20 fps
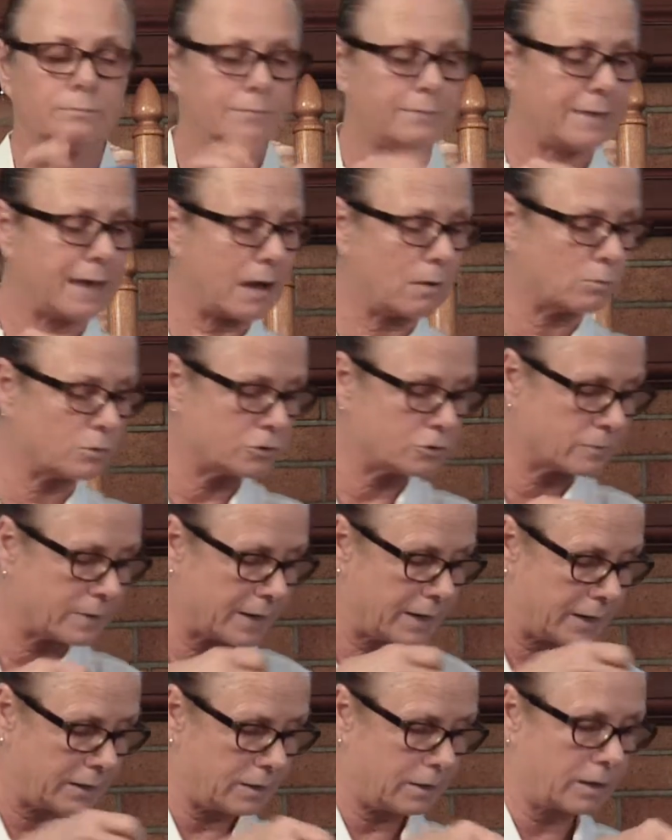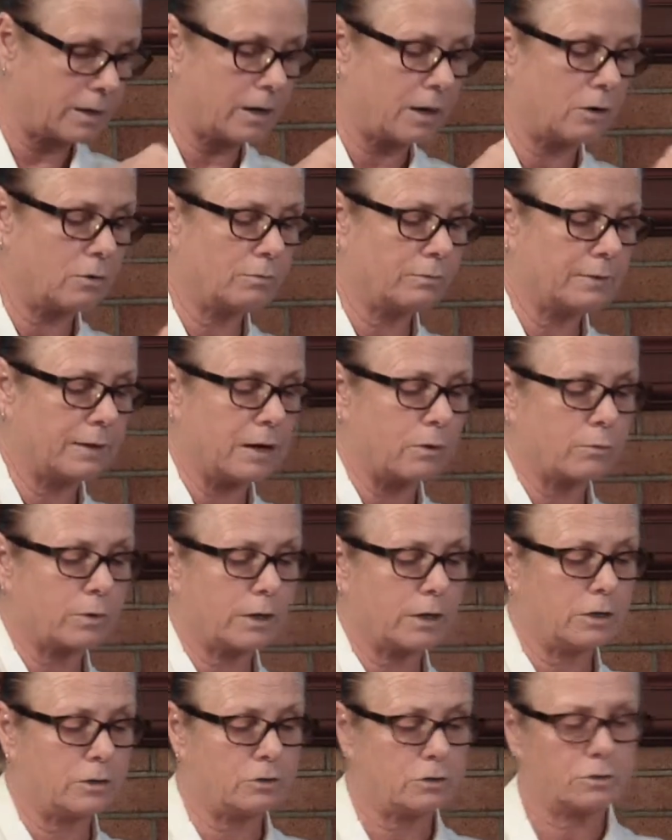That one's ready to go. Now we're
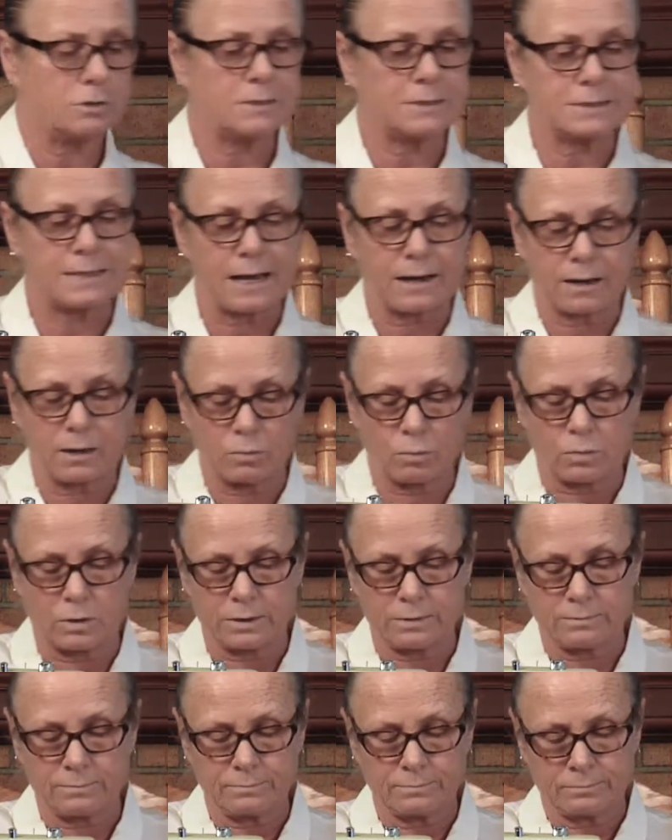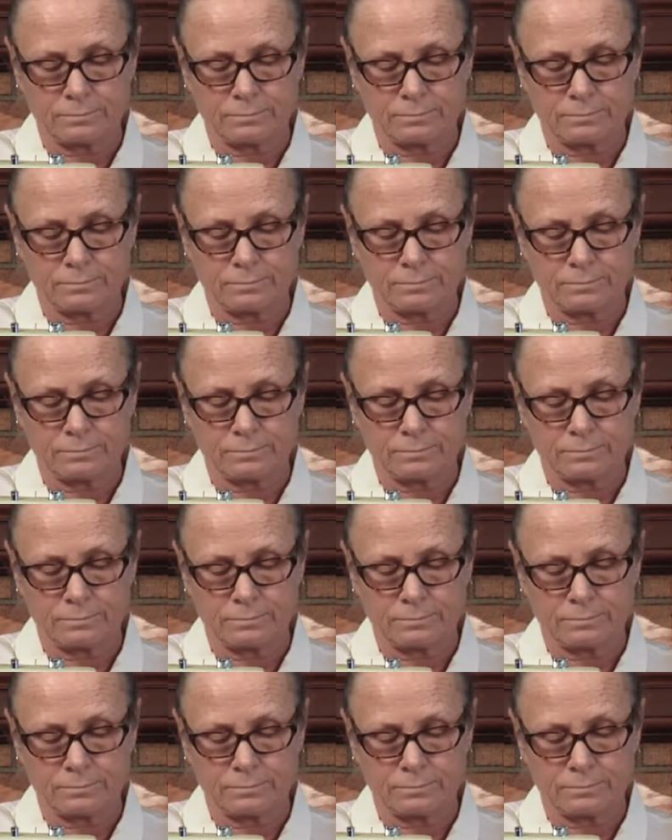going to do the second one.